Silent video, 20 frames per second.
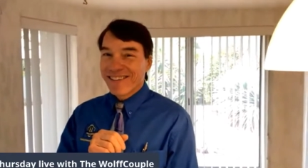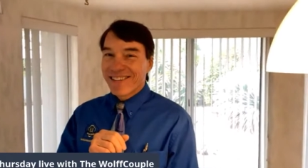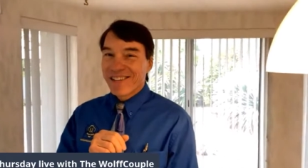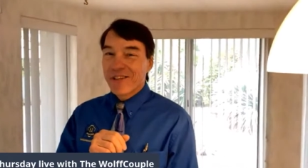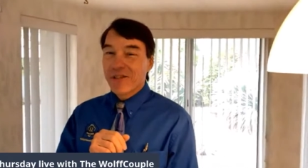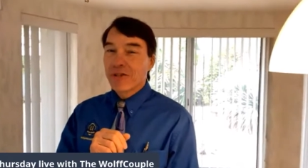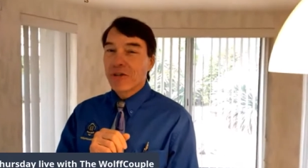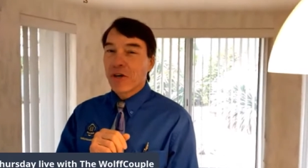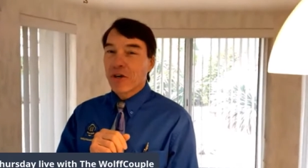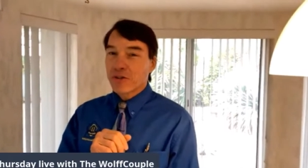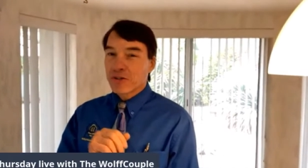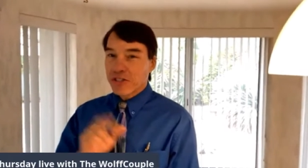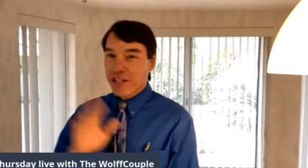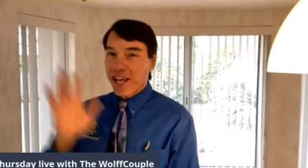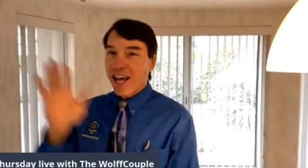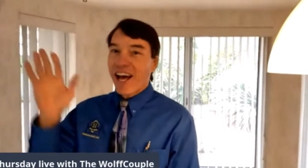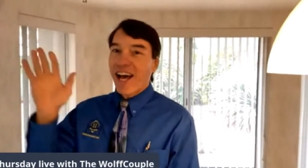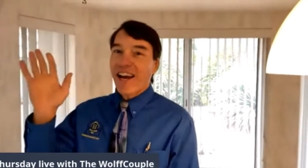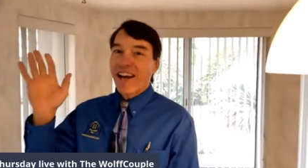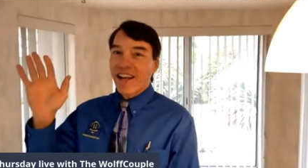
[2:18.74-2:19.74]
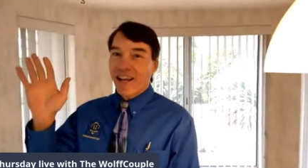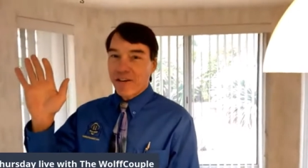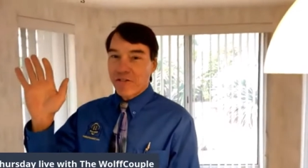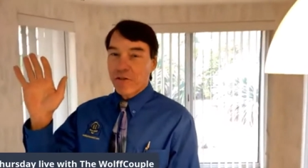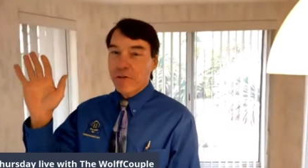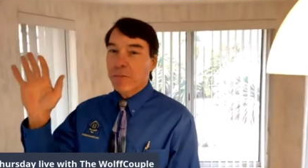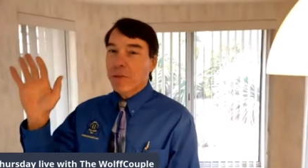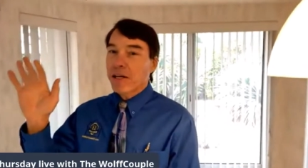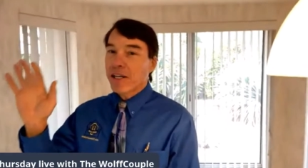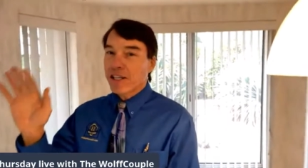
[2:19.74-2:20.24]
Who knows that?
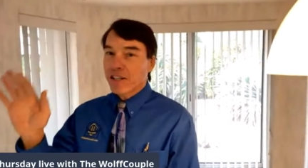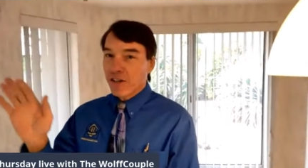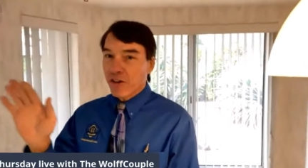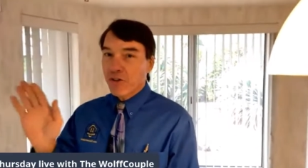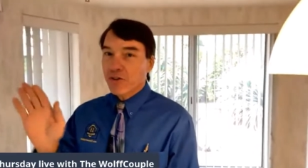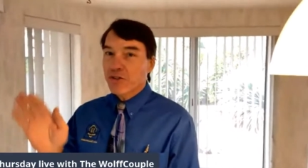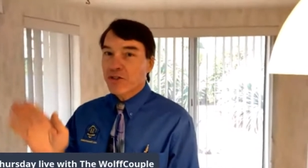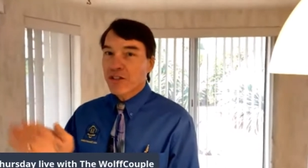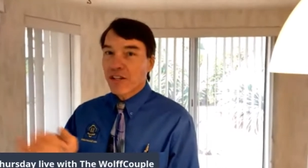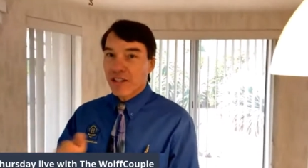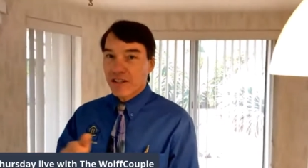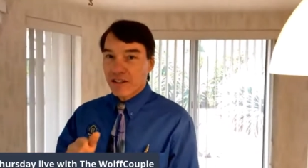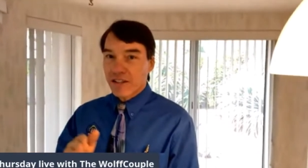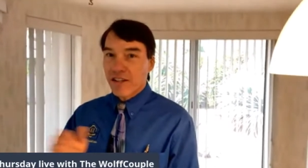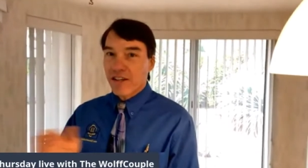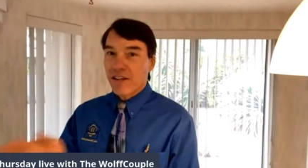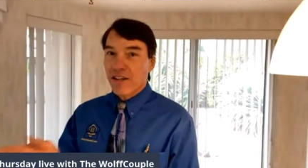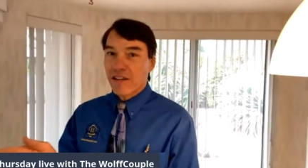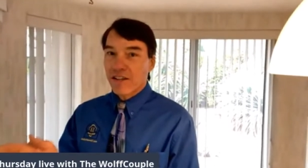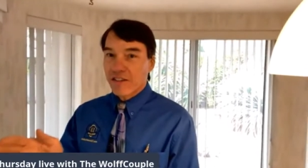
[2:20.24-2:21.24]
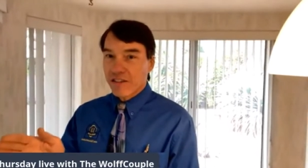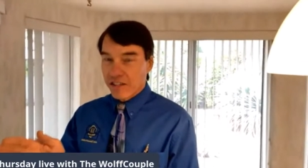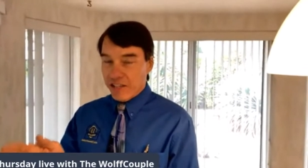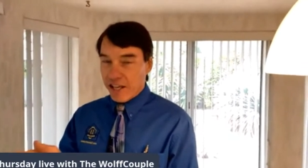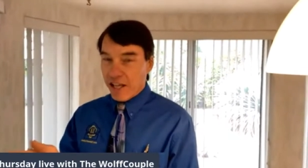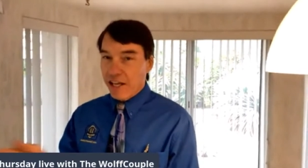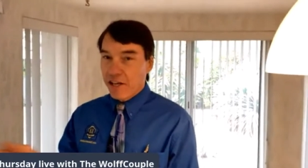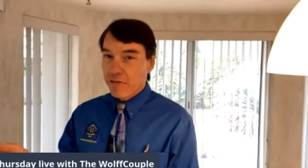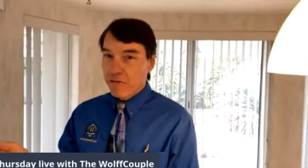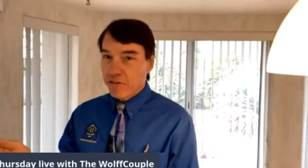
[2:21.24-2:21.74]
Everybody knows that the, the
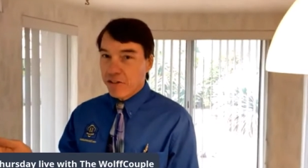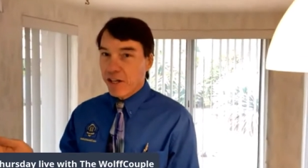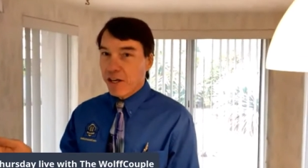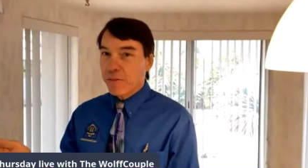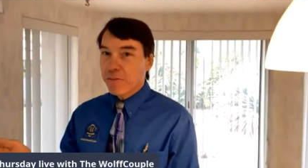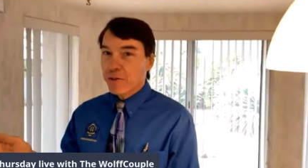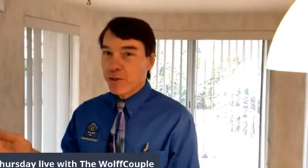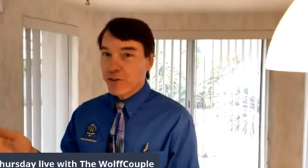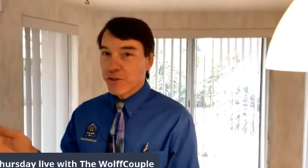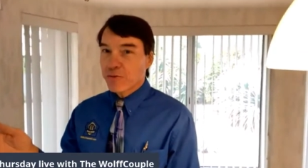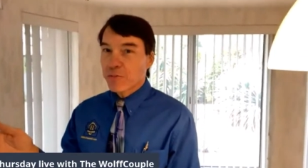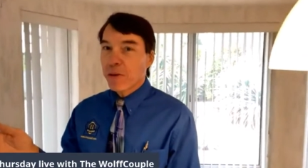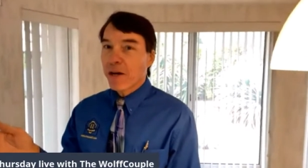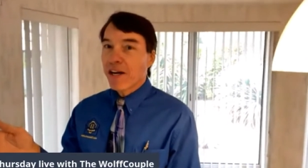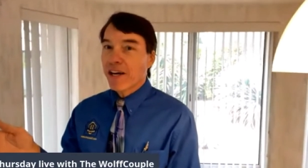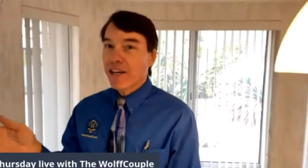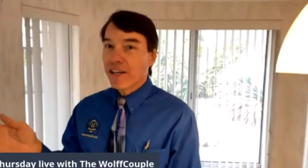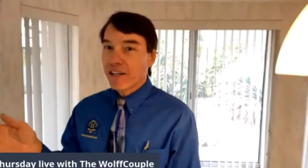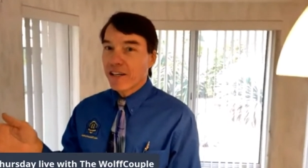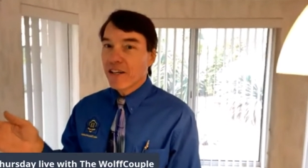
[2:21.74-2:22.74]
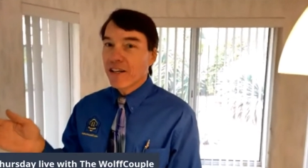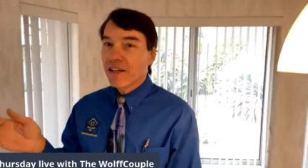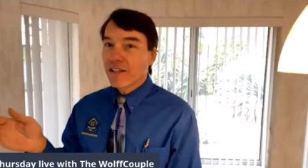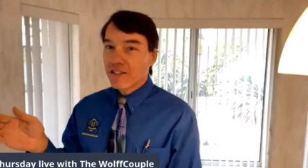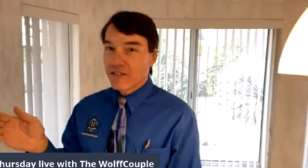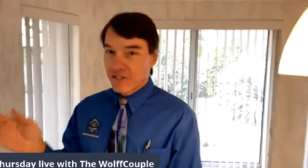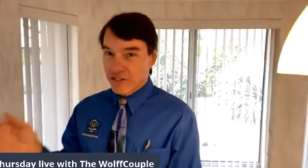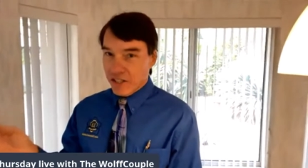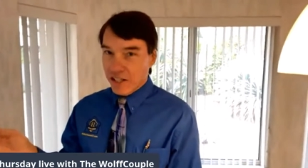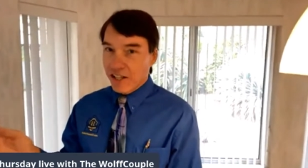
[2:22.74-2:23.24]
AVM used by
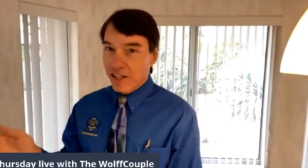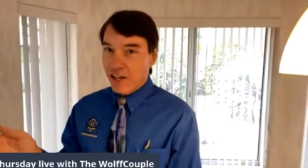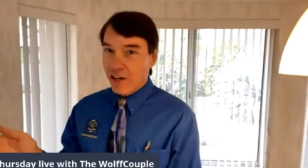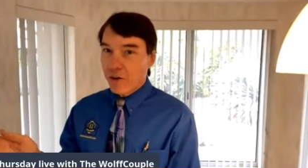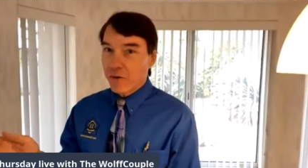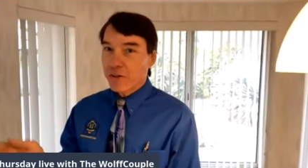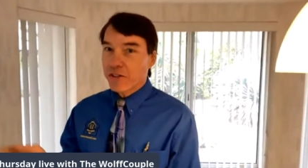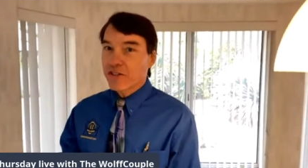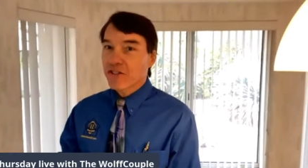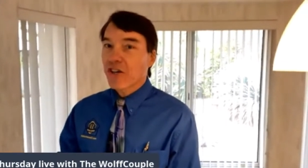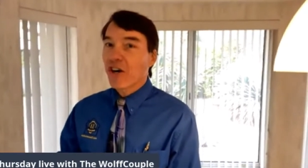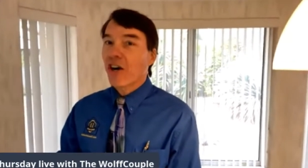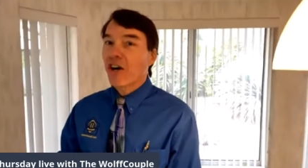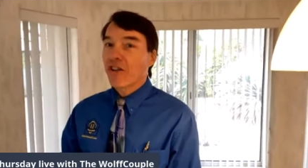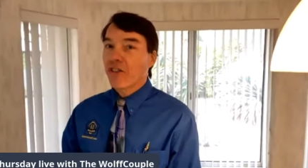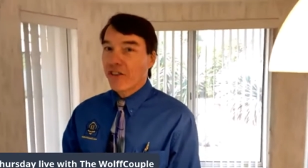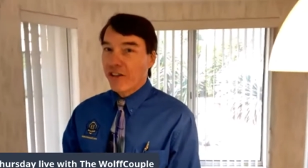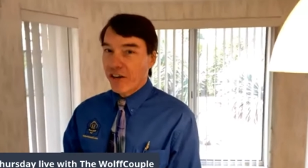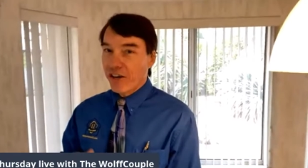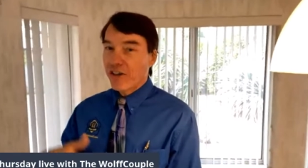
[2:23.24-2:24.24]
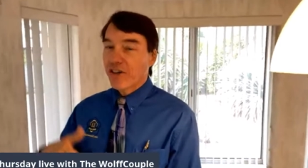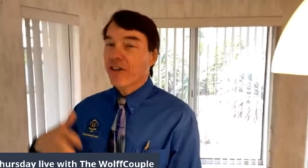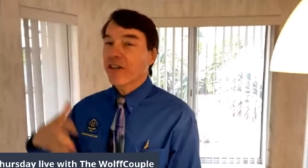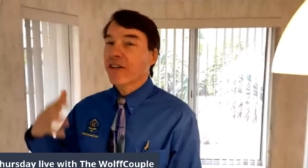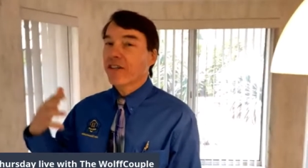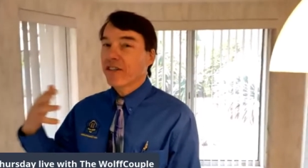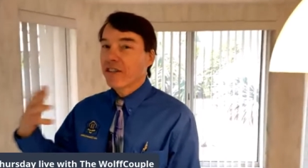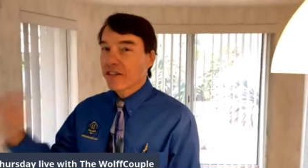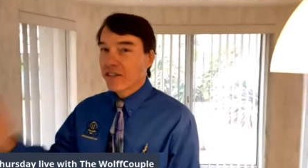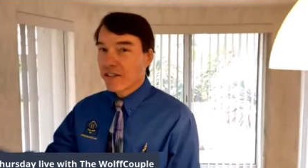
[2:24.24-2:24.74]
Zillow is called
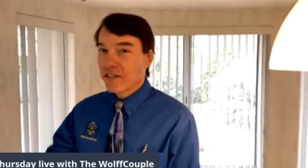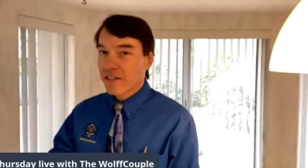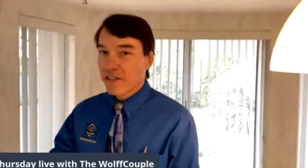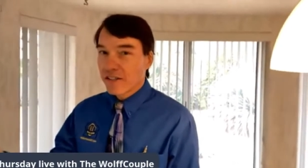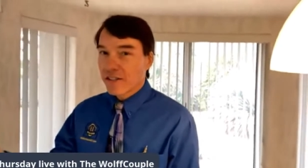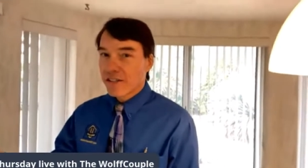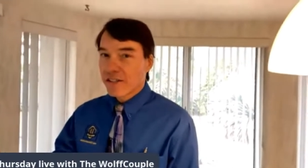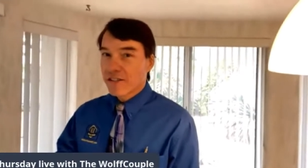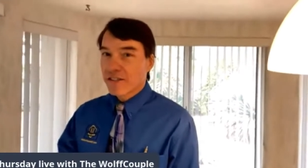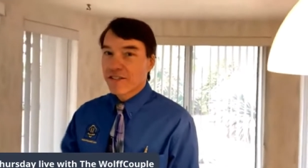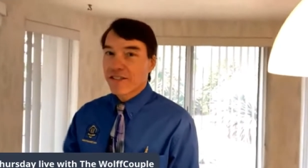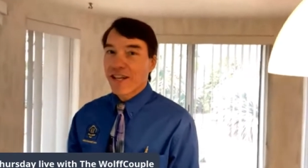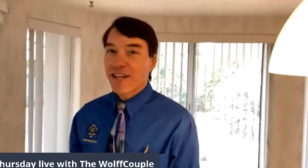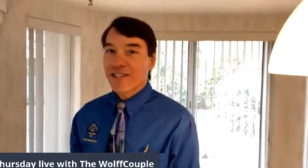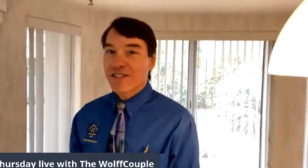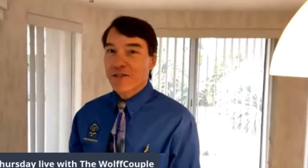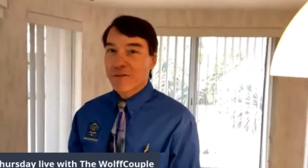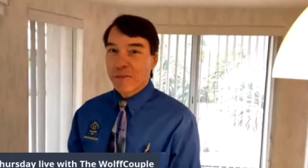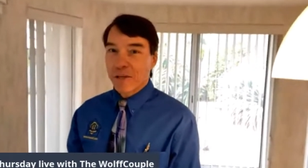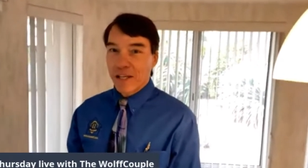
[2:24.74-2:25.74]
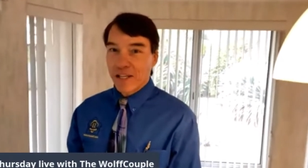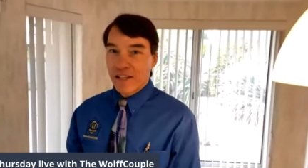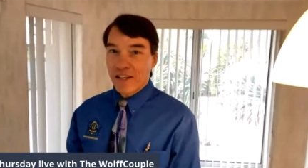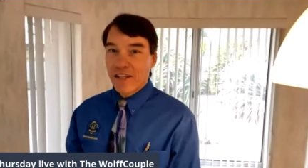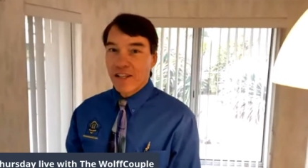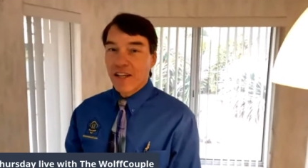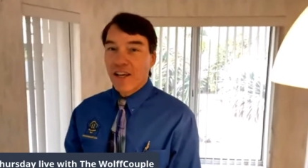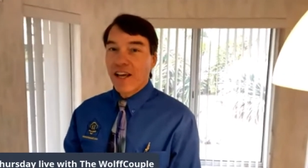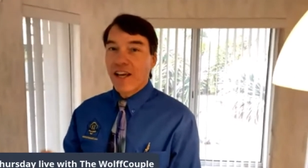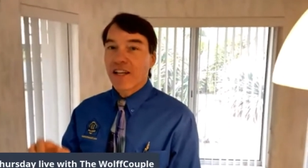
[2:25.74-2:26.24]
their Zestimate.
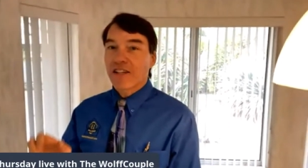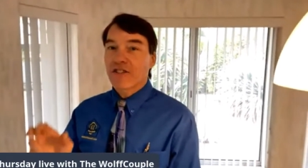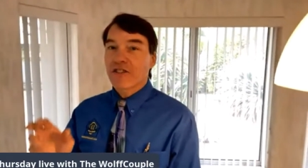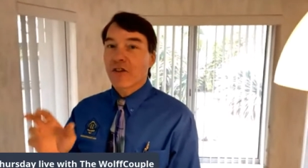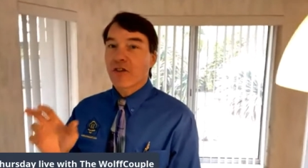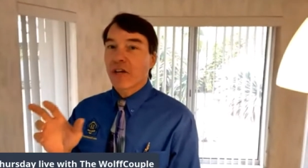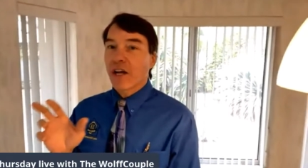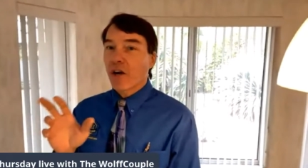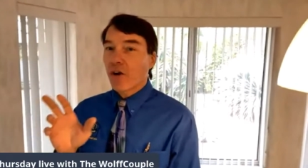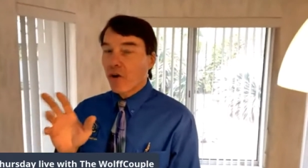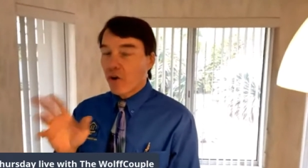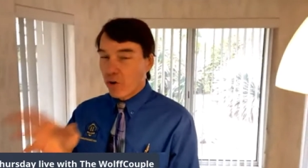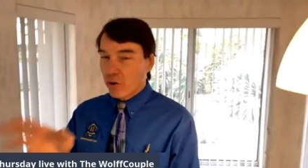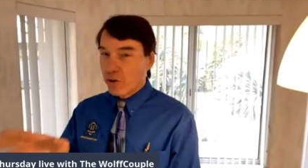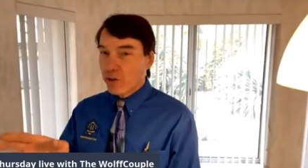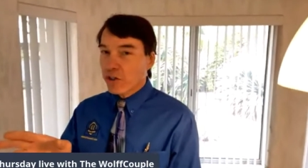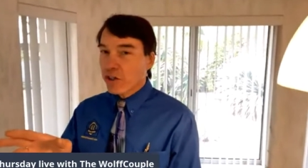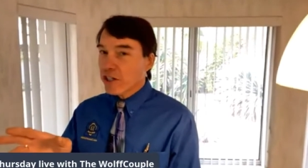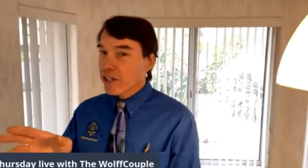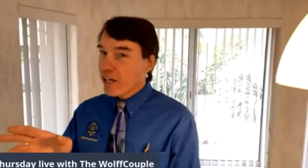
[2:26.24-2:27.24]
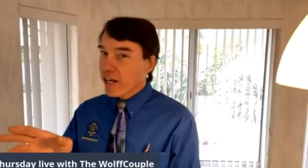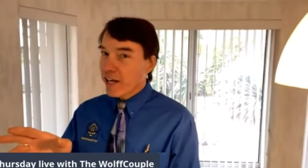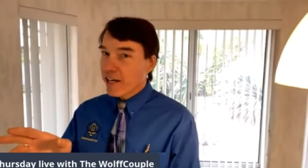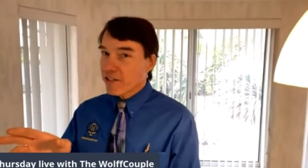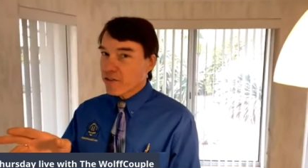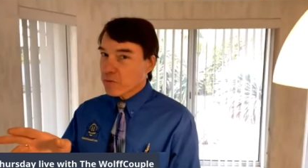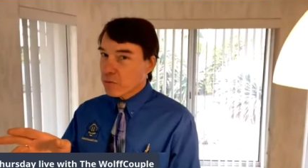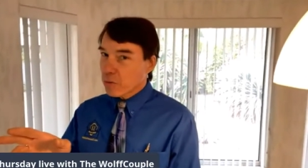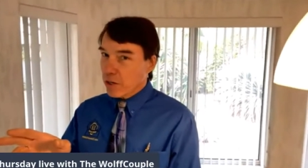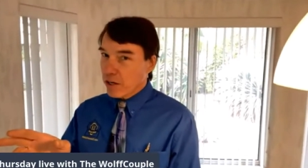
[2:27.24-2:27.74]
And so now Ownerly
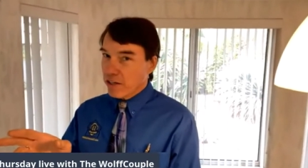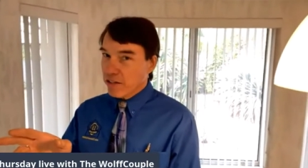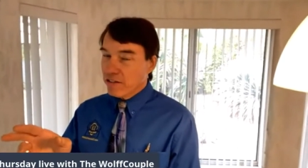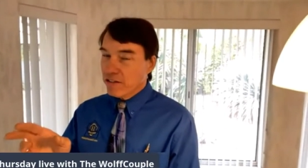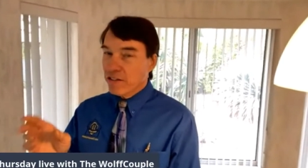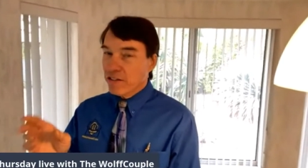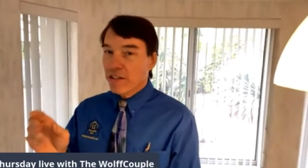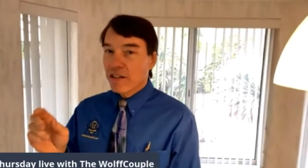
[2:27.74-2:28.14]
has one,